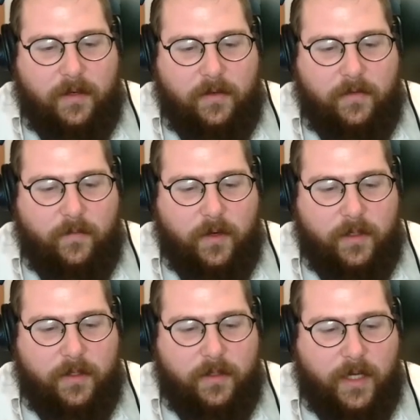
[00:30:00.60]
you know, you
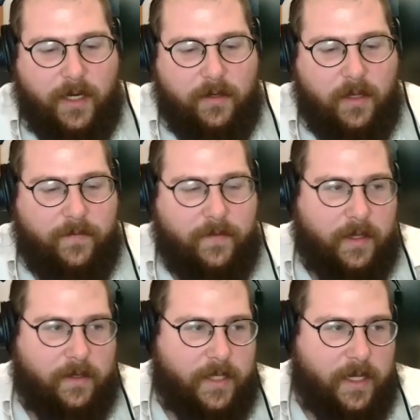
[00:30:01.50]
worked your entire life in
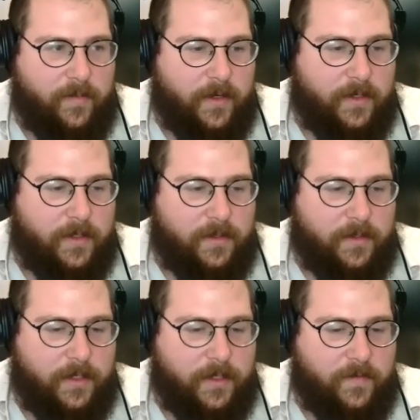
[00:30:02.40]
the entertainment
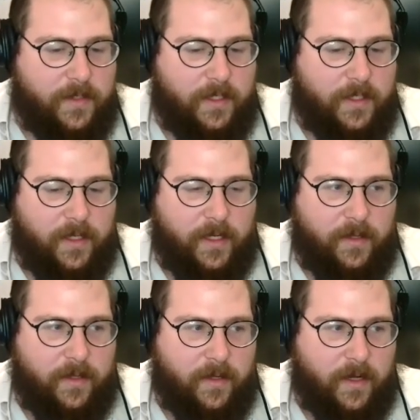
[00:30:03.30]
industry and you've seen
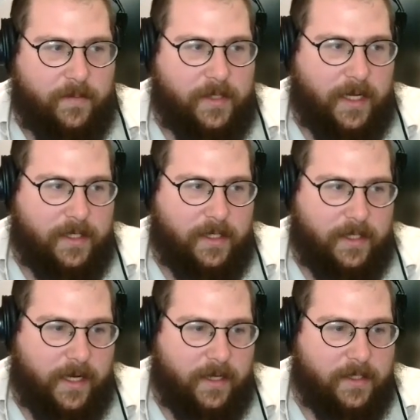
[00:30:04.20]
like the upsides and
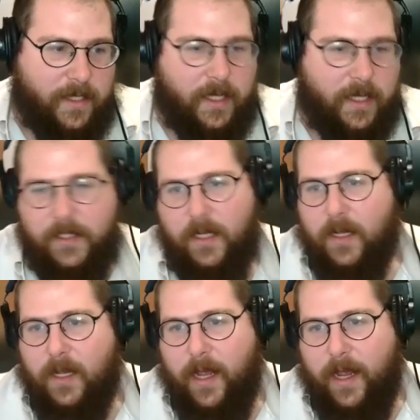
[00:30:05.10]
the downsides,
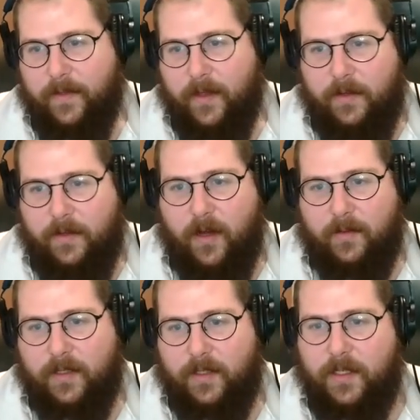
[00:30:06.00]
and then you
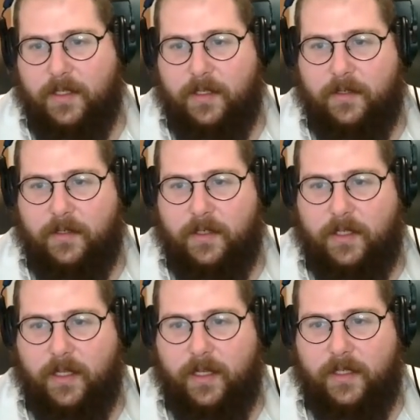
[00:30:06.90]
come to this and you're
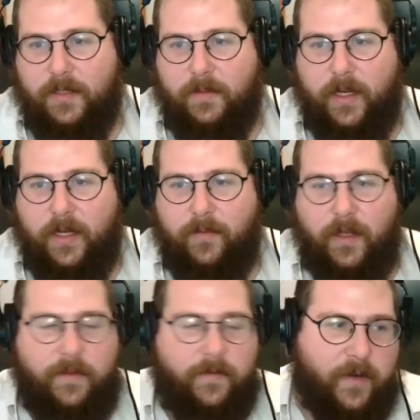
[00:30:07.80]
just like, it's a like
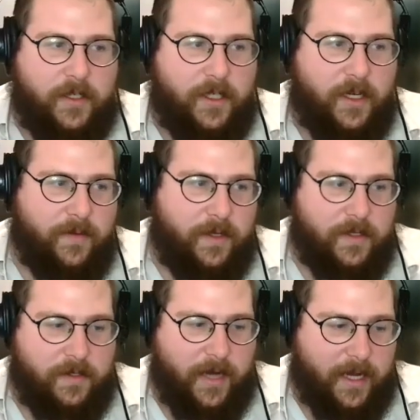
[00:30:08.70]
breath of fresh air
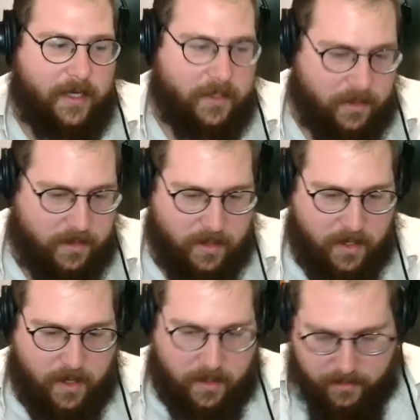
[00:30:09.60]
because you're
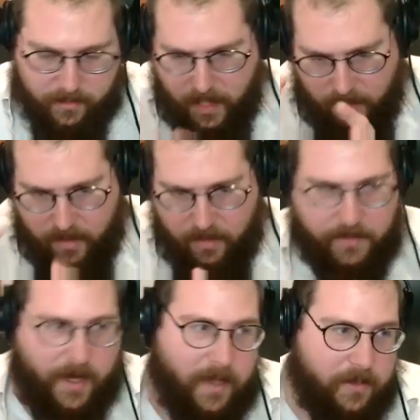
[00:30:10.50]
taking
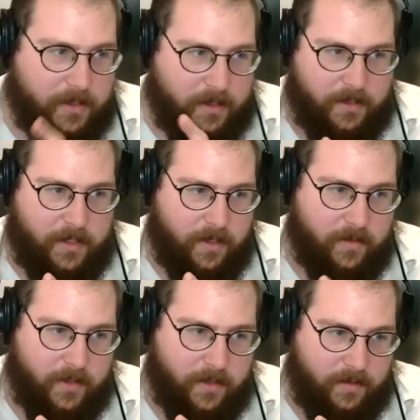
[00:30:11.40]
your knowledge and your
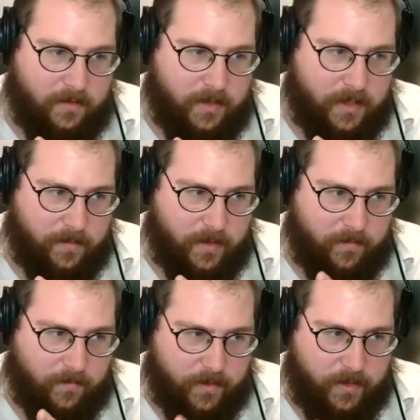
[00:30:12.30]
skills and you're doing something
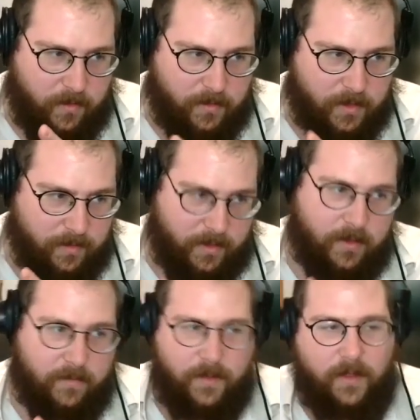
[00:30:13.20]
really wholesome and
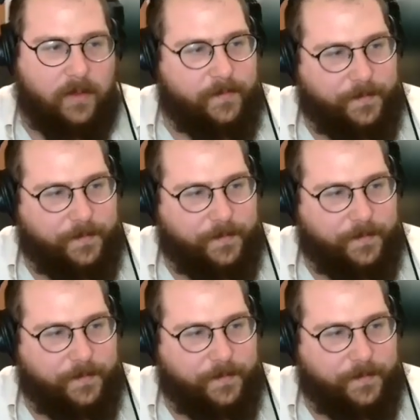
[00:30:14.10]
good with it.